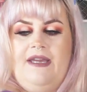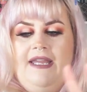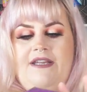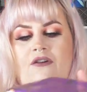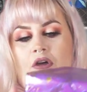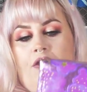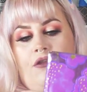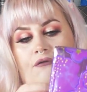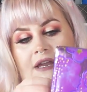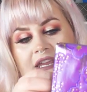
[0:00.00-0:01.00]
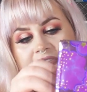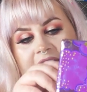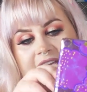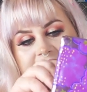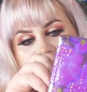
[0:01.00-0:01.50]
And you've got three
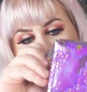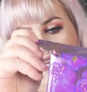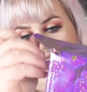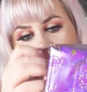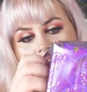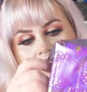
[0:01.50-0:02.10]
things in here.